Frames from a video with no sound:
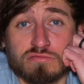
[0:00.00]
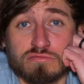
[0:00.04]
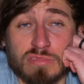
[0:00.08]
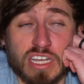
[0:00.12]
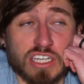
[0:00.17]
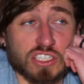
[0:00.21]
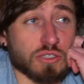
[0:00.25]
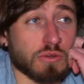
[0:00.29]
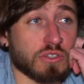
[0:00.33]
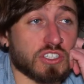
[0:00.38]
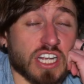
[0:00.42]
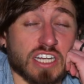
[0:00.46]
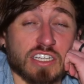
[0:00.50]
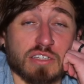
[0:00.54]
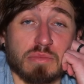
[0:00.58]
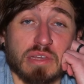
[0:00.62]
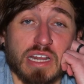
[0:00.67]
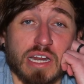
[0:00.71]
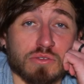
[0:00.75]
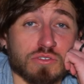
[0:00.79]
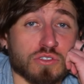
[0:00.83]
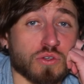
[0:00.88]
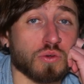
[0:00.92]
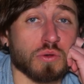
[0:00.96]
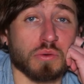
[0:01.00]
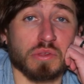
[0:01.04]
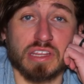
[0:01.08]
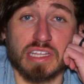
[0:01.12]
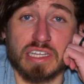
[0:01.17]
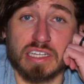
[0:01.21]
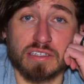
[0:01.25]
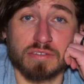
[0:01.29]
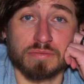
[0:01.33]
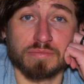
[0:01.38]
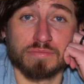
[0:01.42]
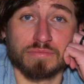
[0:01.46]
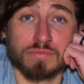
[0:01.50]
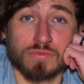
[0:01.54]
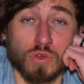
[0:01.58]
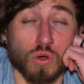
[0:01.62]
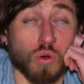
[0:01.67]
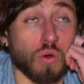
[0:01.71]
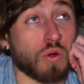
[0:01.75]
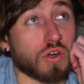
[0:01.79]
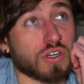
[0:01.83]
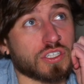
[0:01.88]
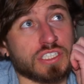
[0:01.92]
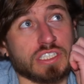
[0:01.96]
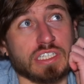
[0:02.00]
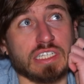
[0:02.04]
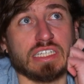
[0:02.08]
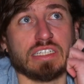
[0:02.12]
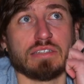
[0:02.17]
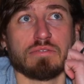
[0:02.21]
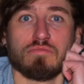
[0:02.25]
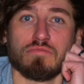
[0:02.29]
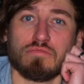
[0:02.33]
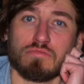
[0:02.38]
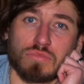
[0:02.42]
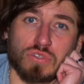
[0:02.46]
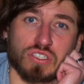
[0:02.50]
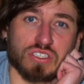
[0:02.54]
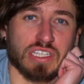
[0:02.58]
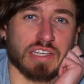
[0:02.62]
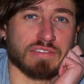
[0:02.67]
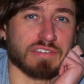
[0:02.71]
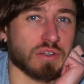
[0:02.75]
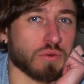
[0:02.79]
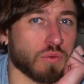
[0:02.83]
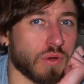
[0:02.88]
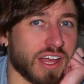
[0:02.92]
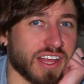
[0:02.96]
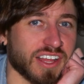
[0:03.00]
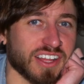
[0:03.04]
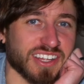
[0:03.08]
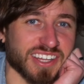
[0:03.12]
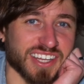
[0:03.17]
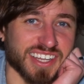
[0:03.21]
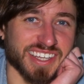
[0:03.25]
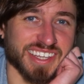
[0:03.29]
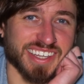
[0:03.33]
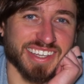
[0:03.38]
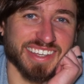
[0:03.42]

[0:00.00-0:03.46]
Yeah, she rejected me and I was cool with it. Or she received it well.